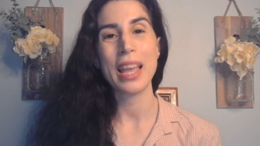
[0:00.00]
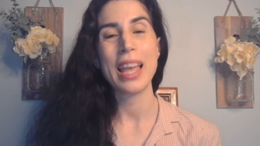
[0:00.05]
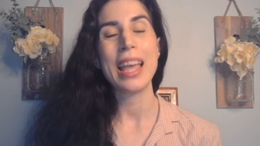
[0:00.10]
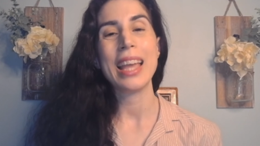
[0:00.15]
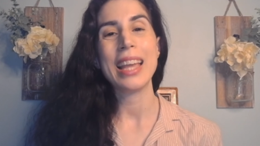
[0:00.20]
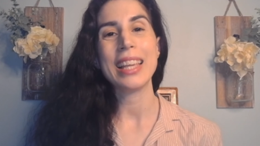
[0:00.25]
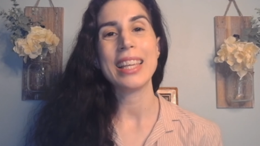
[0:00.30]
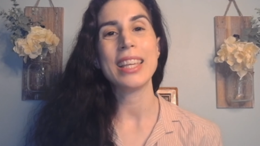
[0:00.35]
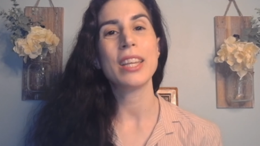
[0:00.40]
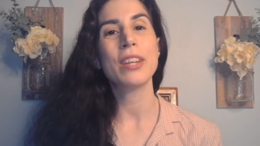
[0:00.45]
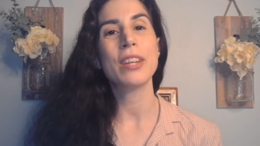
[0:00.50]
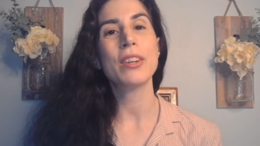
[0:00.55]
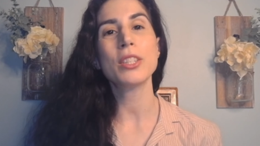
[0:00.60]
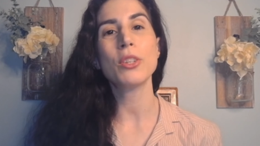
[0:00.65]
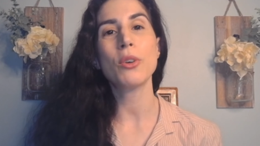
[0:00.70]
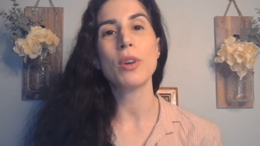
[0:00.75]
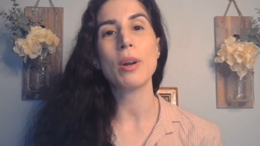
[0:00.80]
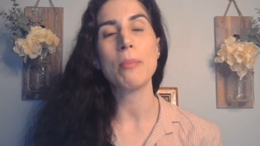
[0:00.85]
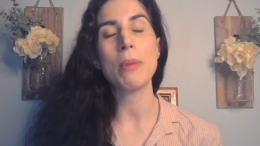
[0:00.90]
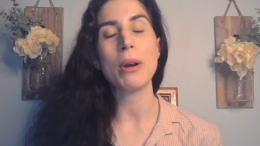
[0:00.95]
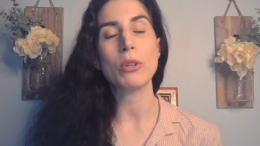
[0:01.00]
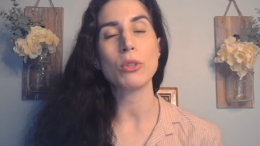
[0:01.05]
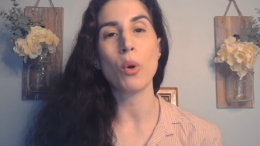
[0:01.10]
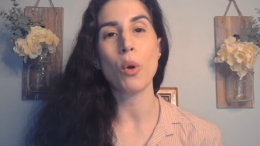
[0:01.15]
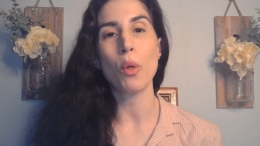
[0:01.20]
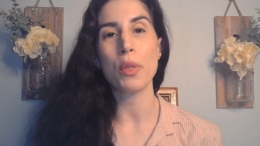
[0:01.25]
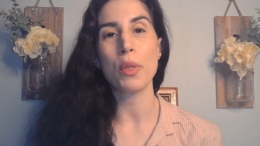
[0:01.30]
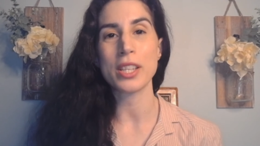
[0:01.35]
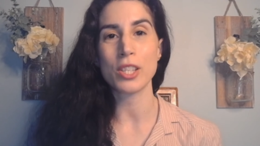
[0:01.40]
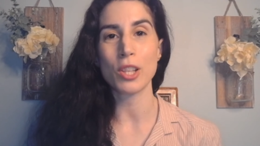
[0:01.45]
Here I talk about all
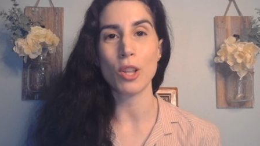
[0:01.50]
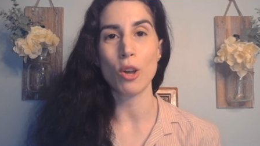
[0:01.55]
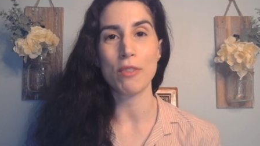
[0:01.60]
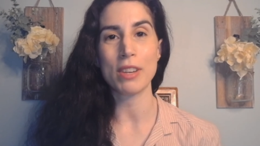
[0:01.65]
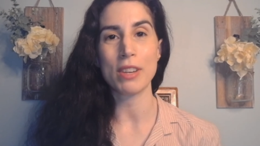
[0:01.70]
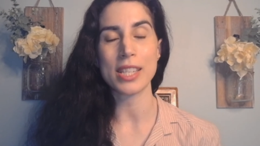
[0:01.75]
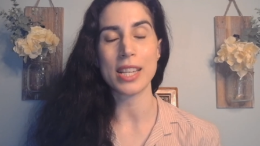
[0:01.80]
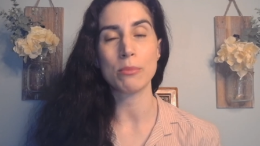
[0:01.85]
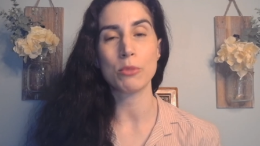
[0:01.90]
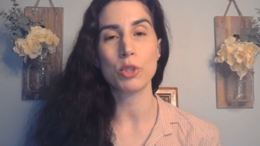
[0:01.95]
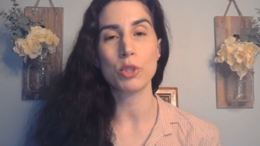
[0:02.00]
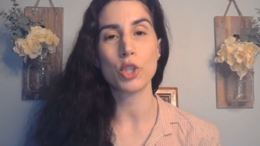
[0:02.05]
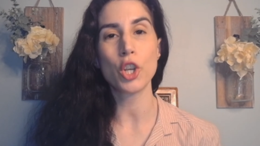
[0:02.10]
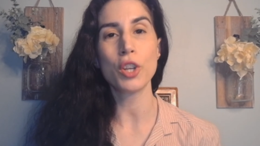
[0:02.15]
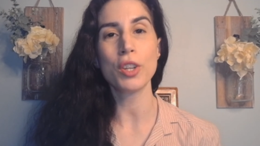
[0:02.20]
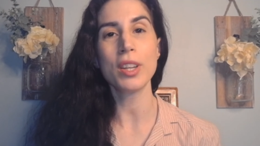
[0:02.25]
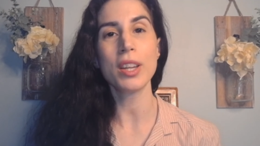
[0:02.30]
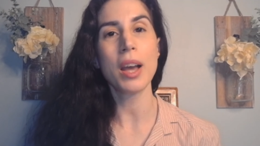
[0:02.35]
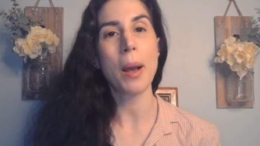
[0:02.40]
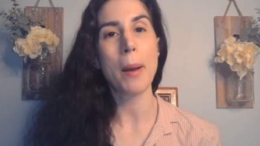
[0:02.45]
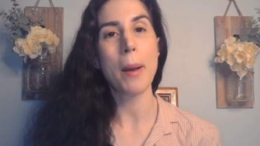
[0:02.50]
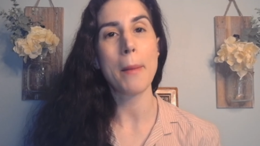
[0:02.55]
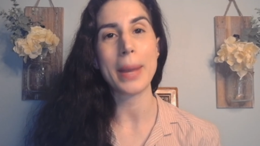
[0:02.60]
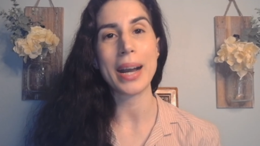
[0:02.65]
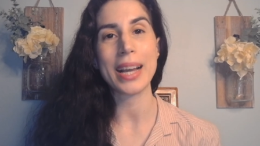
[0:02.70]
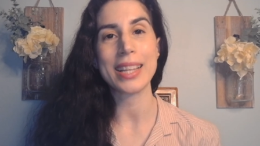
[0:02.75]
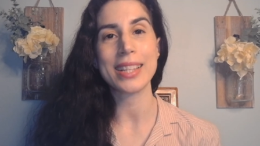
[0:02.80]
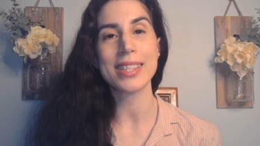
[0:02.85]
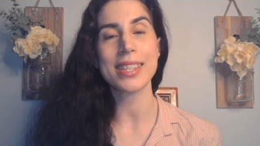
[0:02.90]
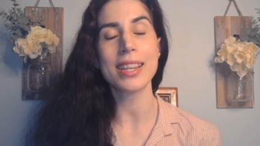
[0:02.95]
things law of assumption,
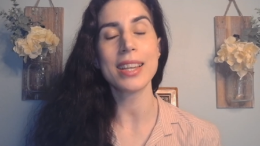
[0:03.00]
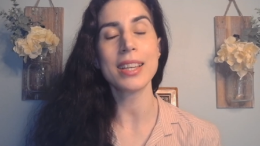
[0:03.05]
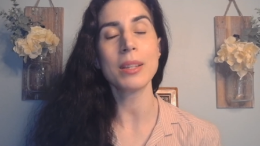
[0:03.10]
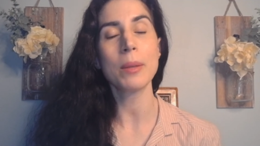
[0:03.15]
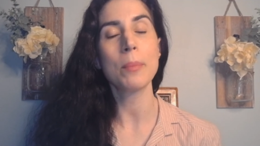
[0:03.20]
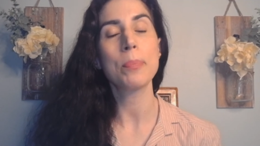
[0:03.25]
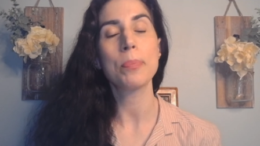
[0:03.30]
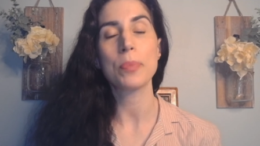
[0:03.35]
mindset,